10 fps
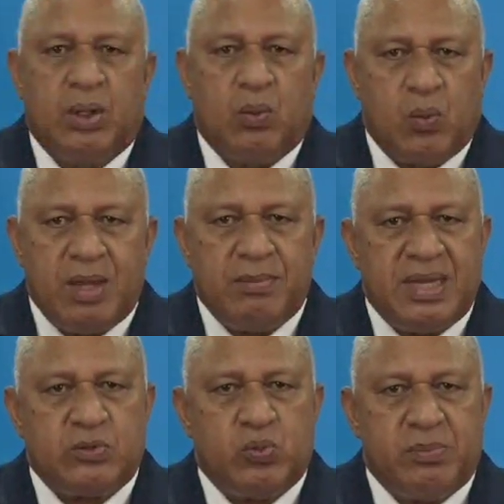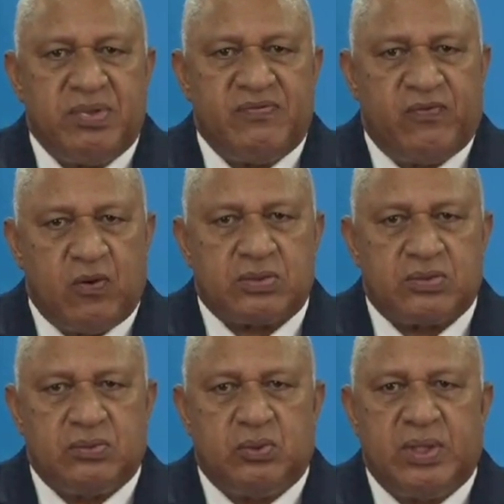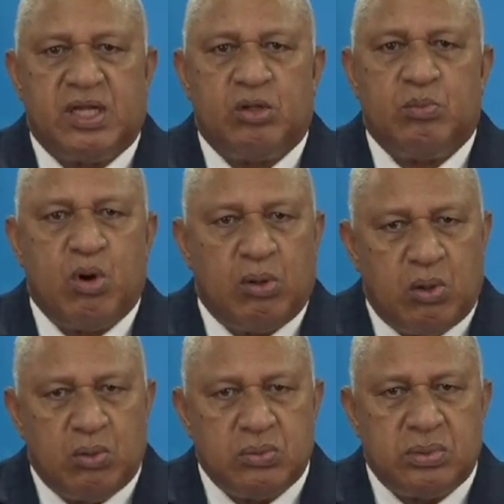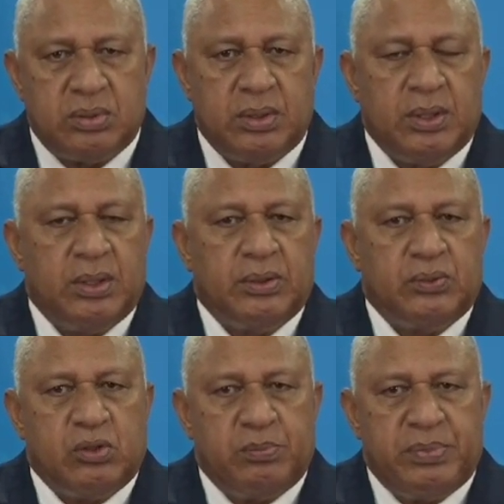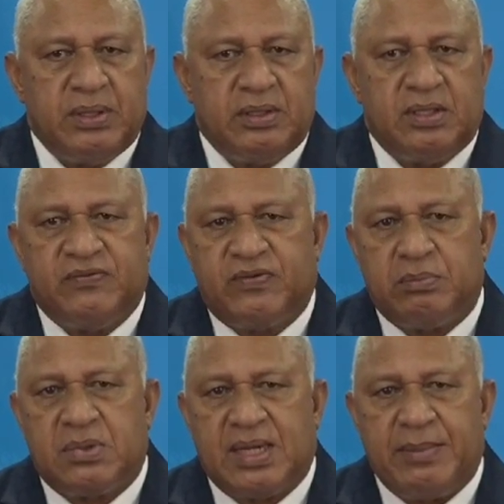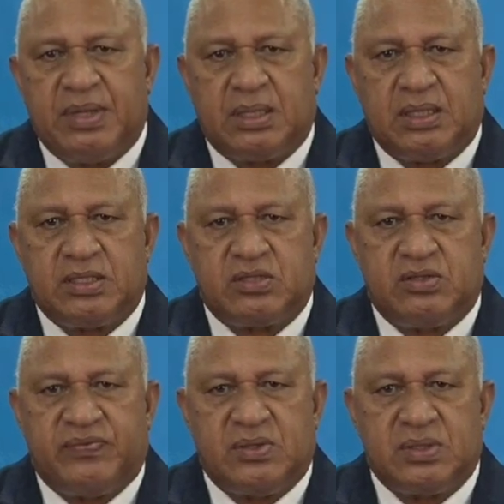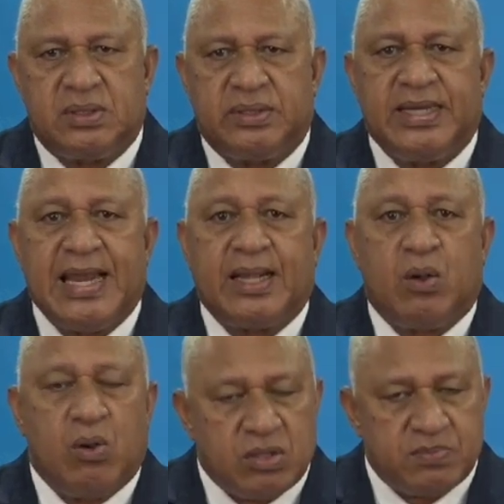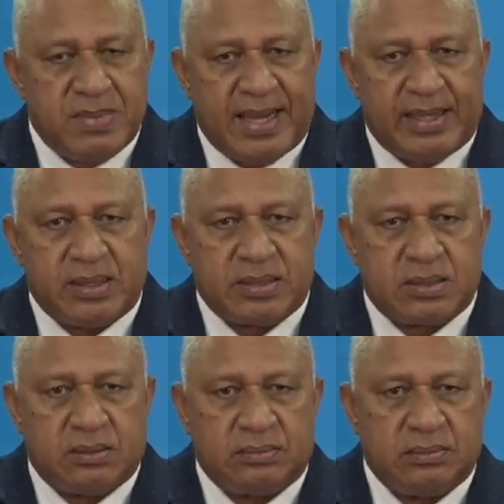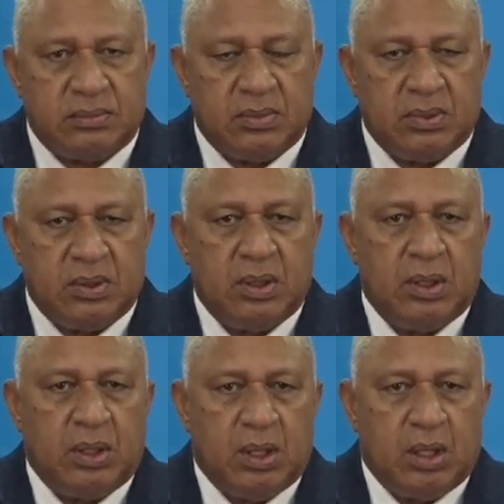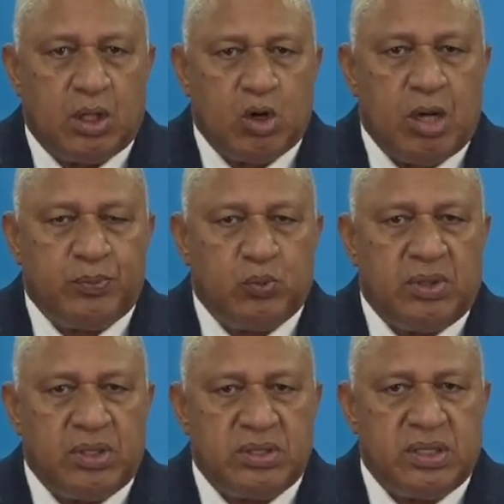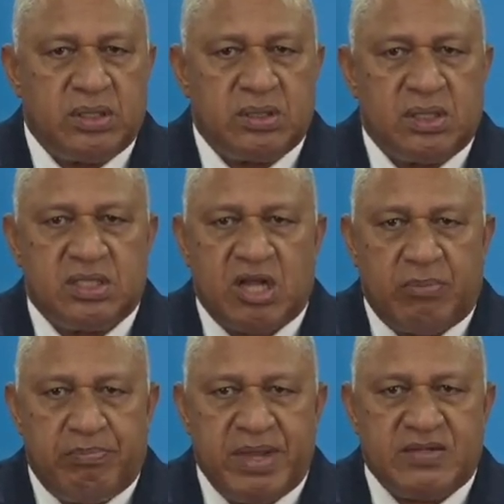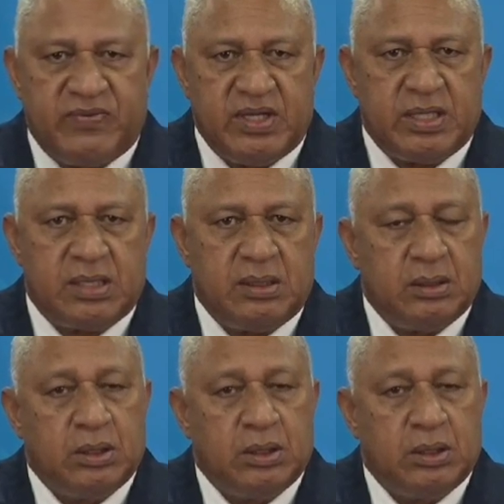Why must we be forced to take on more loans to rebuild from climate catastrophes that are caused by others? COP26 is our best vehicle